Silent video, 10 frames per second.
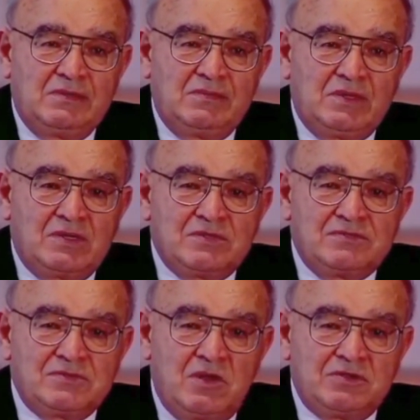because
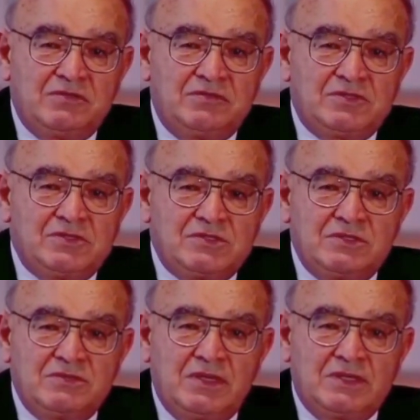of salt
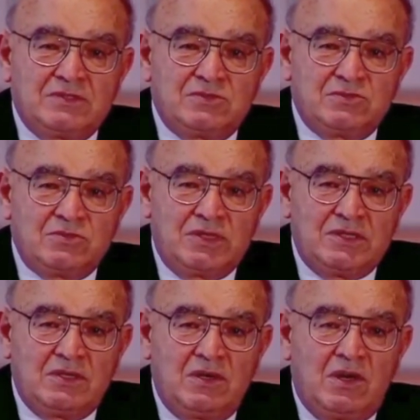deficiency. We had
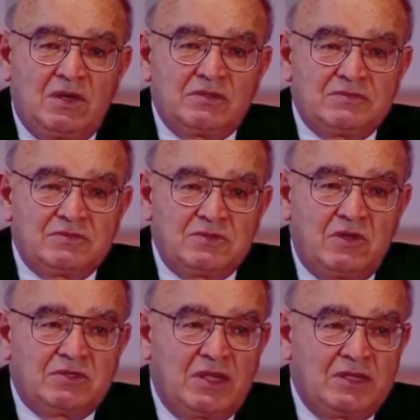sweated a lot of
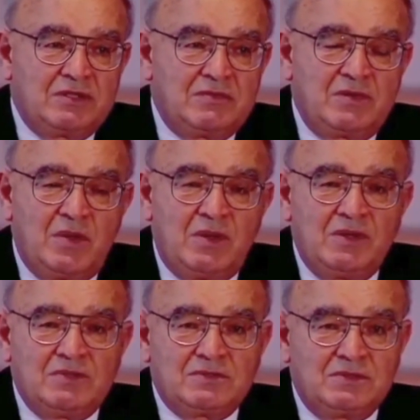salt out of our
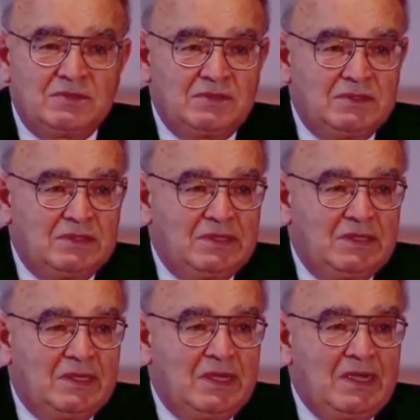bodies.
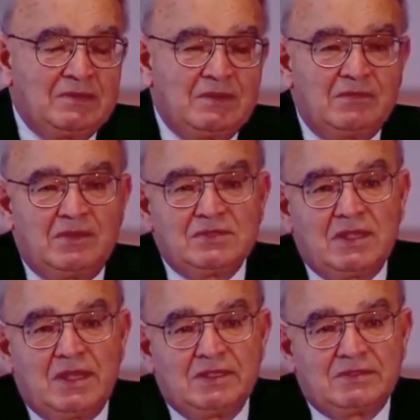And once
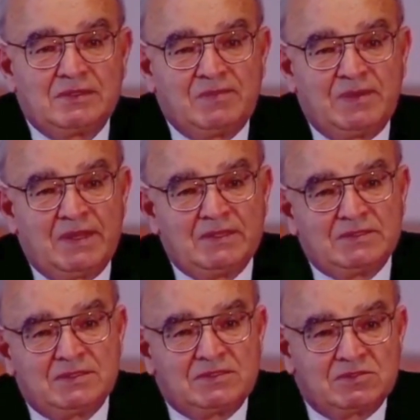I had
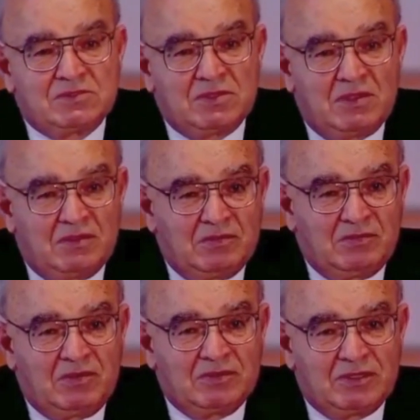replaced this
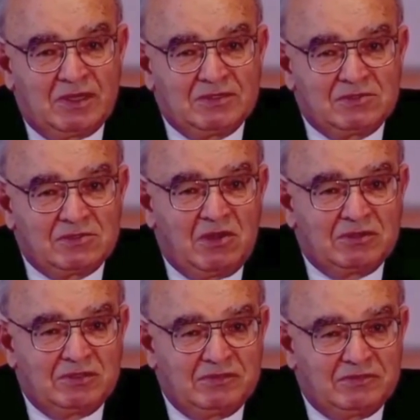water and
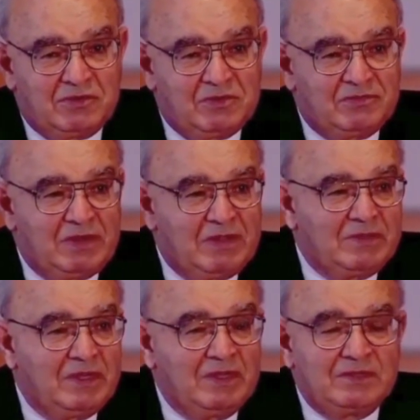salt in the form of
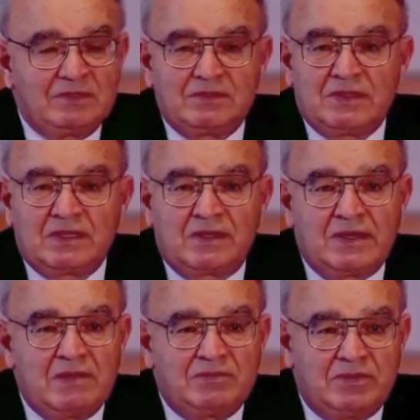lemonade, that
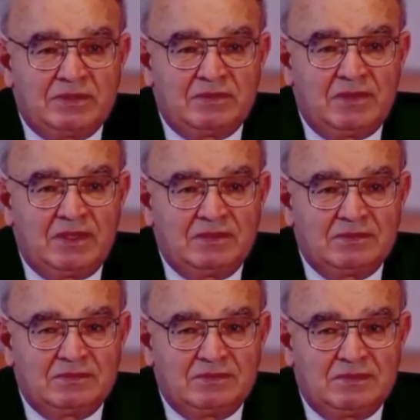cramp went away.
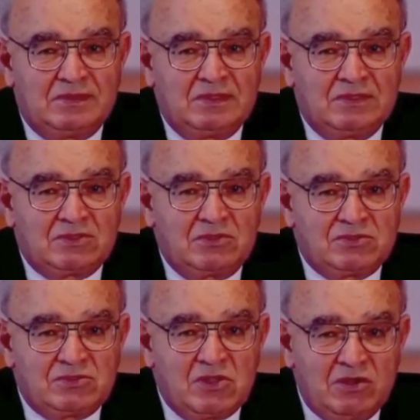So
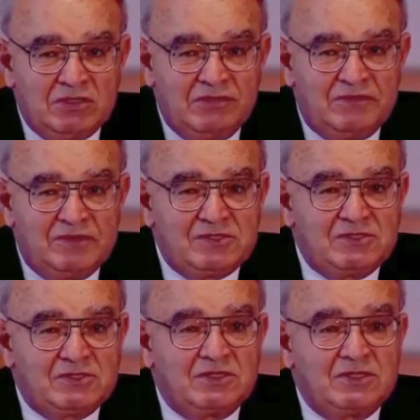salt
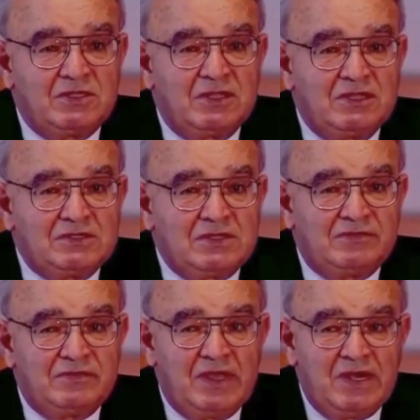deficiency is a
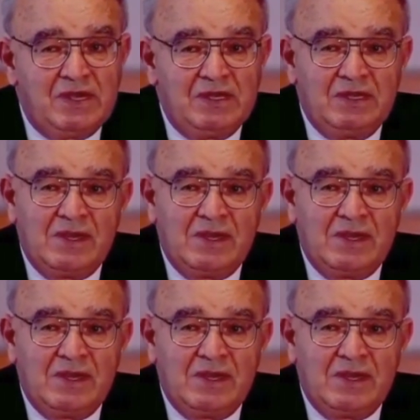very